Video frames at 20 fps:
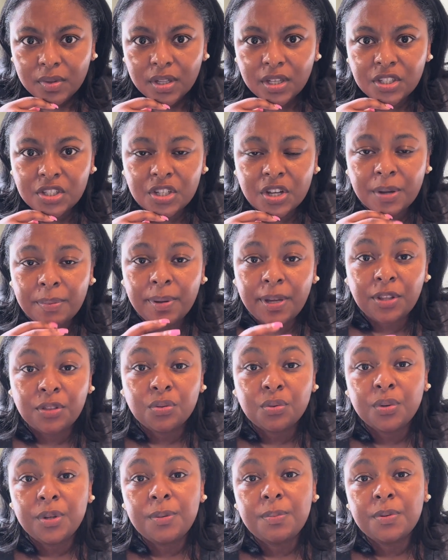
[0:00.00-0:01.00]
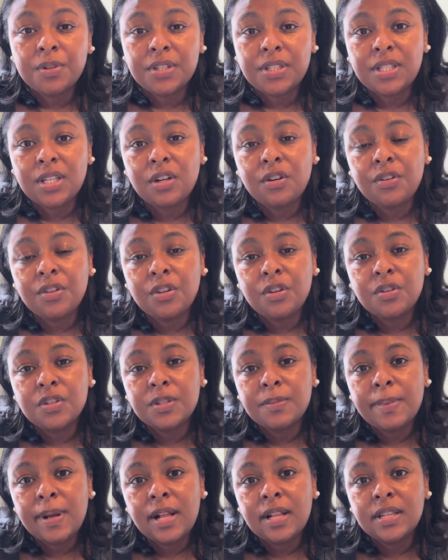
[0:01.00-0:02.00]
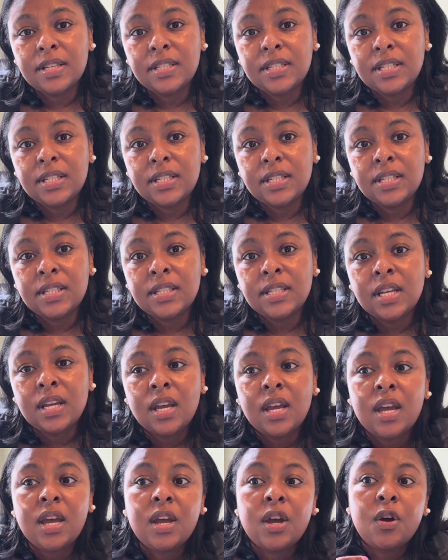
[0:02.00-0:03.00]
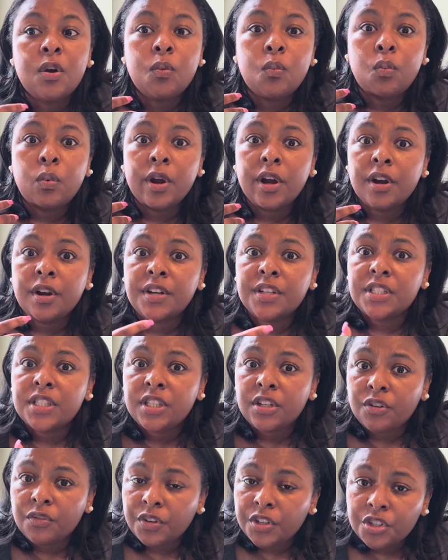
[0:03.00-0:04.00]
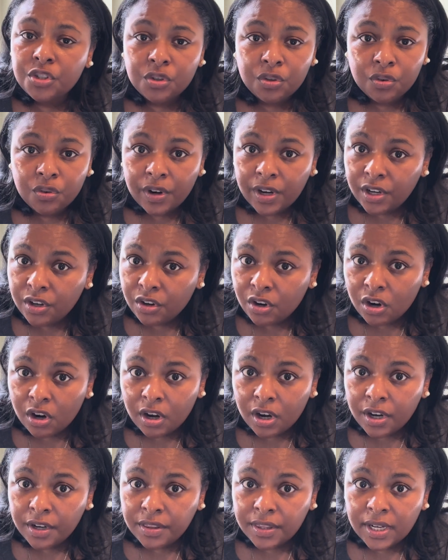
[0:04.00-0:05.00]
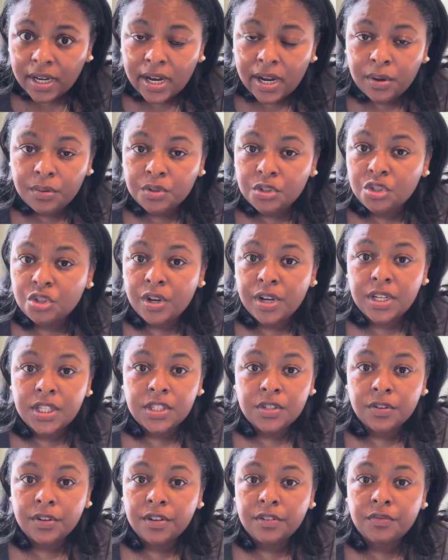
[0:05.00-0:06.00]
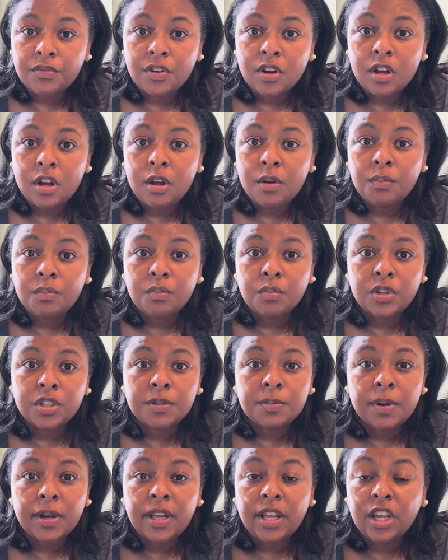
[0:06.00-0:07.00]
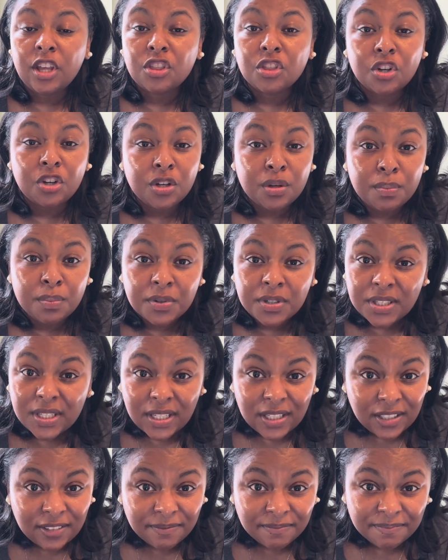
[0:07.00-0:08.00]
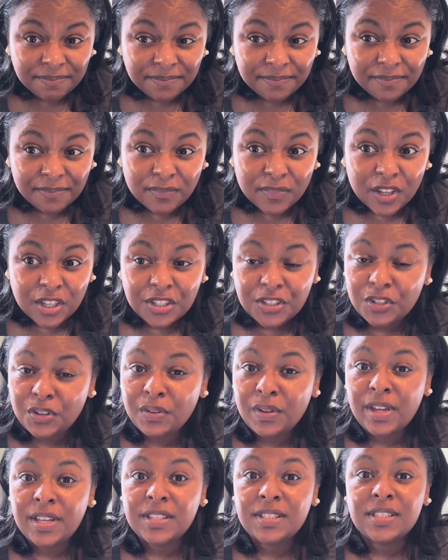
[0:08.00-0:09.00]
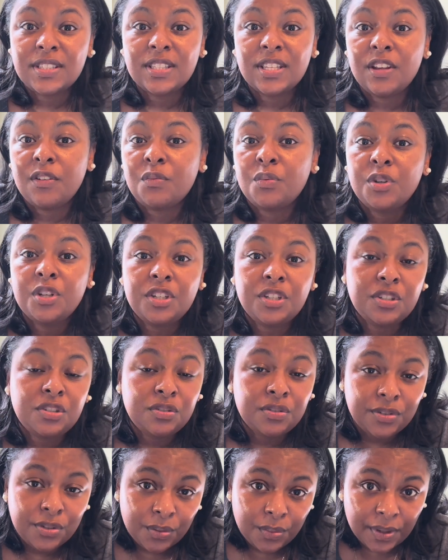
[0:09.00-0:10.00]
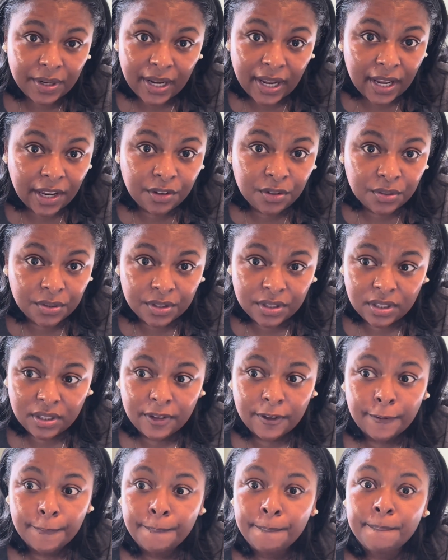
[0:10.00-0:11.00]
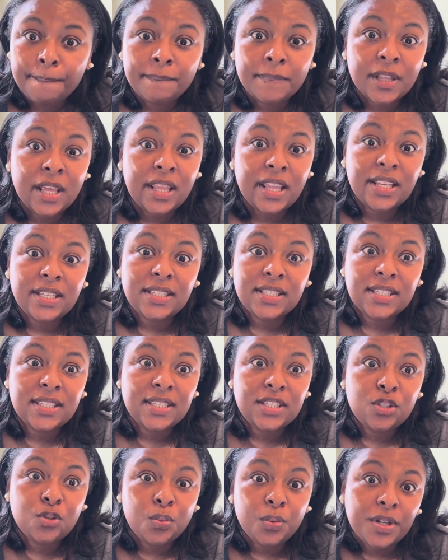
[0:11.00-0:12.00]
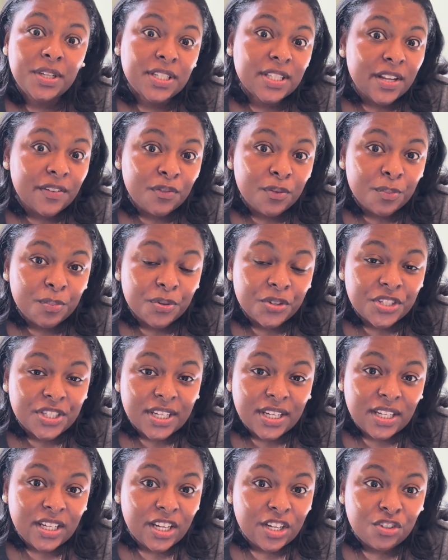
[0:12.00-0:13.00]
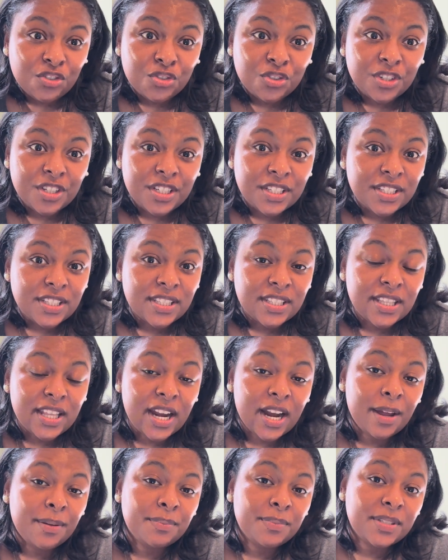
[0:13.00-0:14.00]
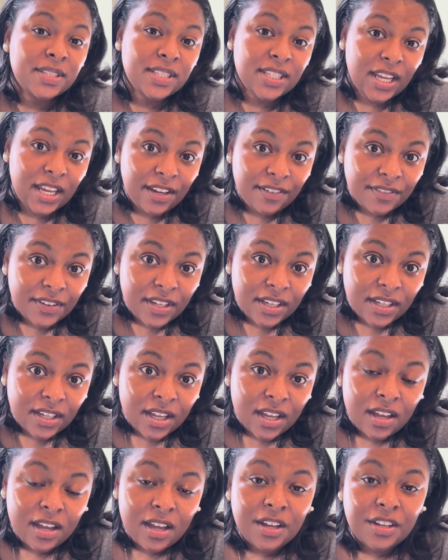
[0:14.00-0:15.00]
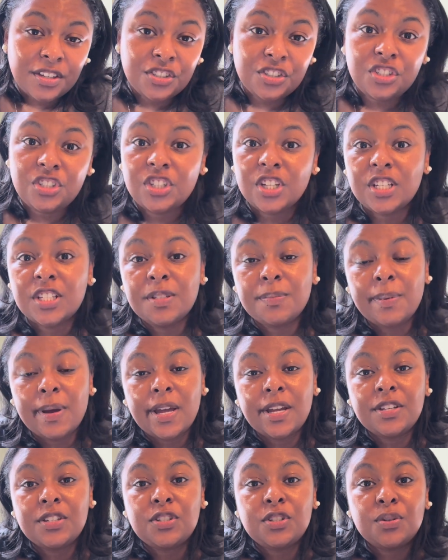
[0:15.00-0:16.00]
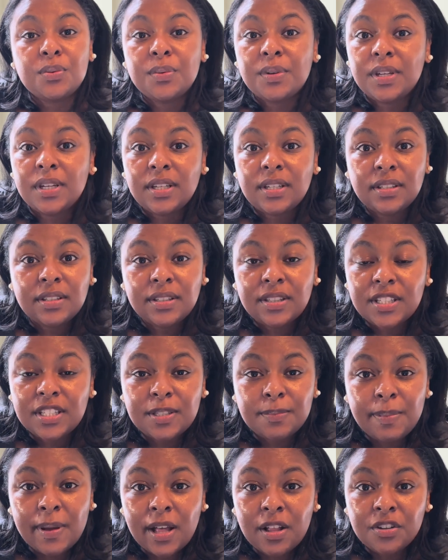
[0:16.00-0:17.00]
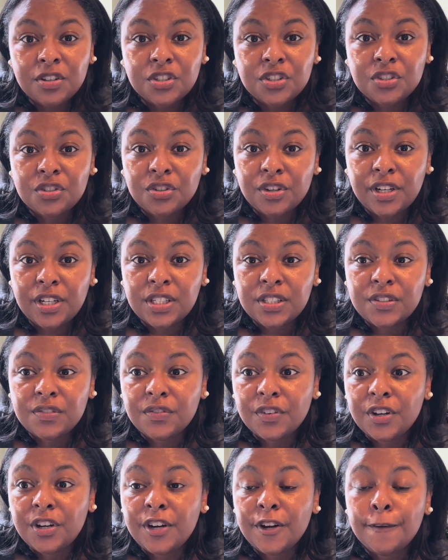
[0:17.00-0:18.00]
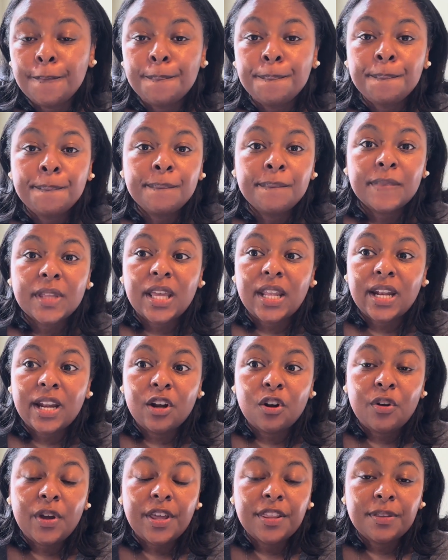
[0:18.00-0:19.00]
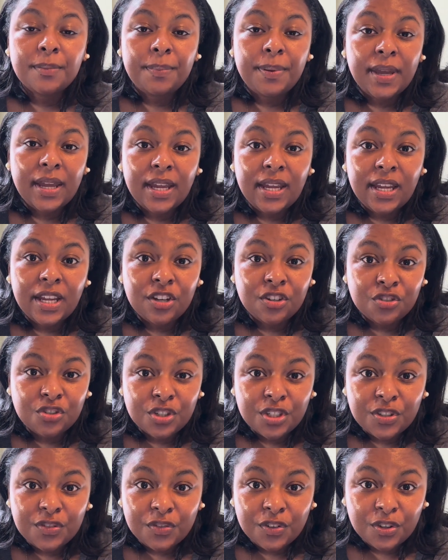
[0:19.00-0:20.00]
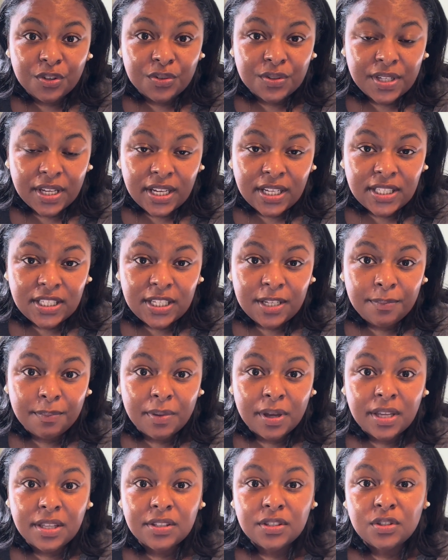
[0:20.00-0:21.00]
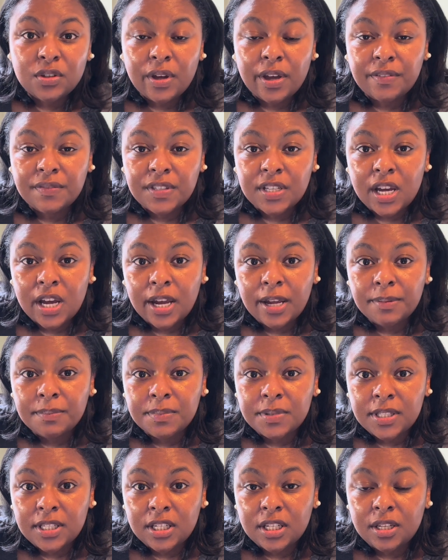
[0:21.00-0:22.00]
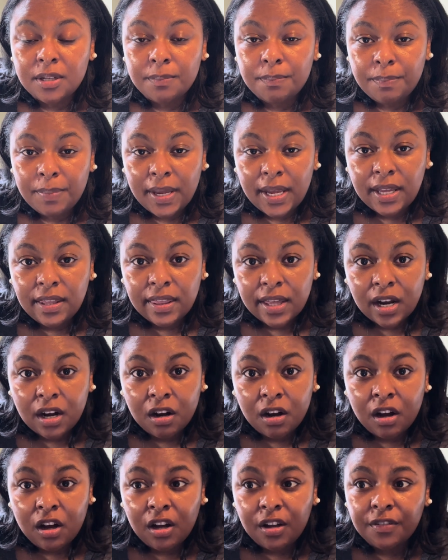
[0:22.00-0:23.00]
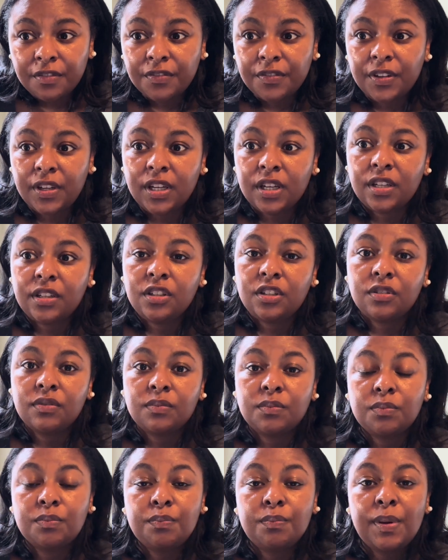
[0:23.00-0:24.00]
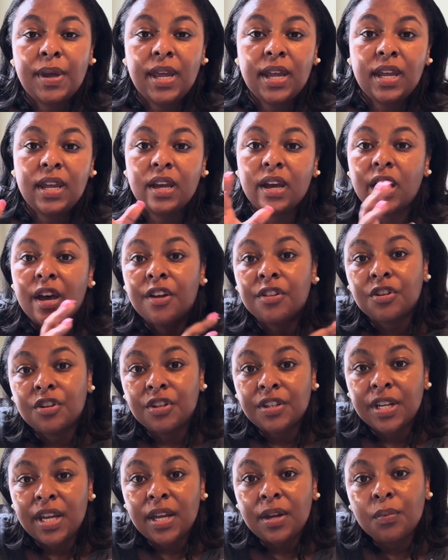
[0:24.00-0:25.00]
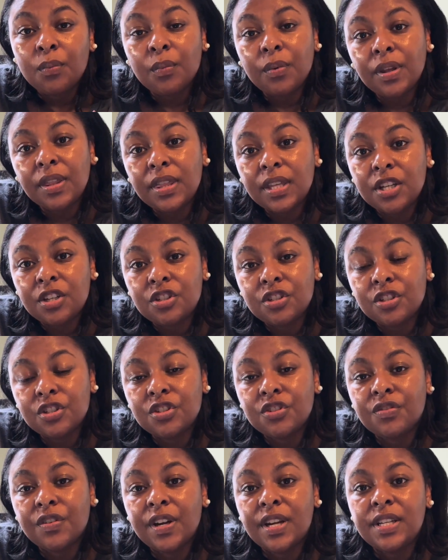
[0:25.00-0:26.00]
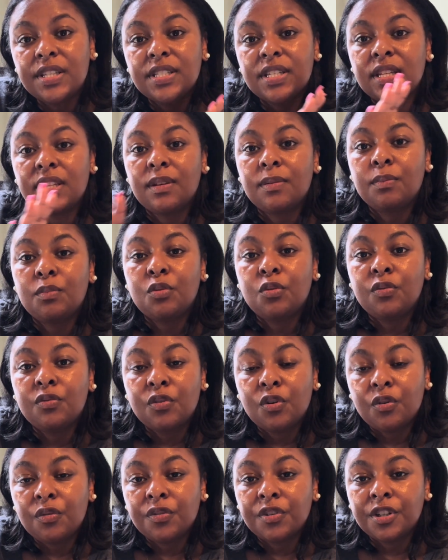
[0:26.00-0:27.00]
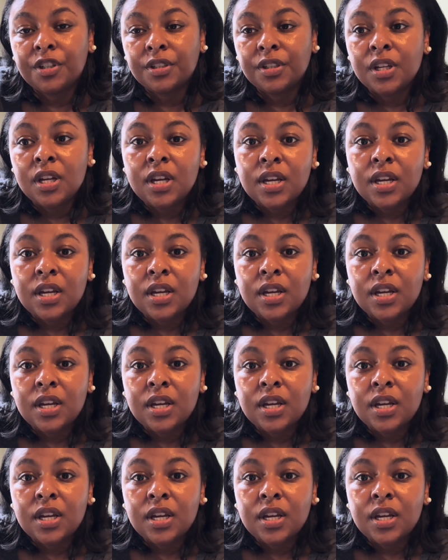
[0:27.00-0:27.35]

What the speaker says: So I paid 3% on those balances, whereas the original credit card that I was transferring from was probably like 30%. So that's, if we do it annually, that's 27% interest that I'm saving just by doing this balance transfer. And I don't have to pay interest for those 18 months. So I have time to pay that off and pay other debt with interest rates and then move over